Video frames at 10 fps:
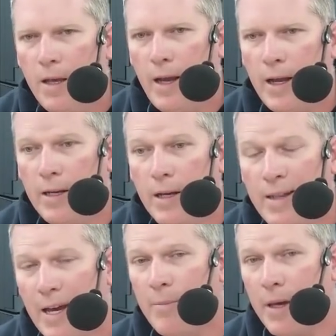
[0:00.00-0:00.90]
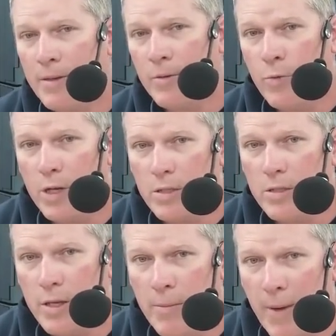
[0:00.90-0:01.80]
And that method
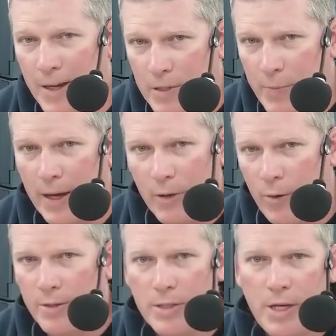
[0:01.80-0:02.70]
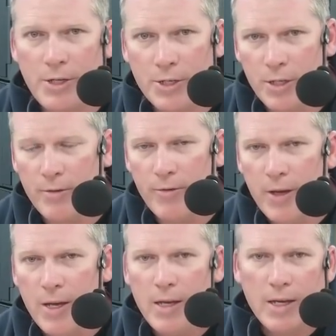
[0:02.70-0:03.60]
was the mass spec quantitation of
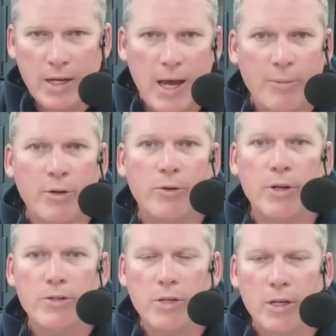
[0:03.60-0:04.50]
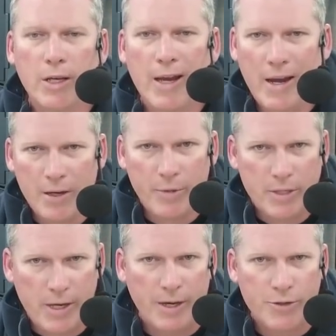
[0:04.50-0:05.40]
cannabinoids in a
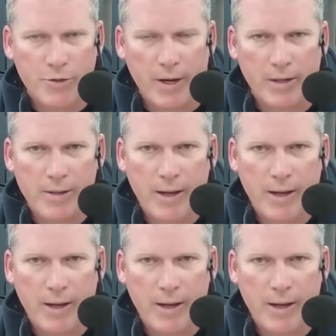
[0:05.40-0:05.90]
cannabis extract.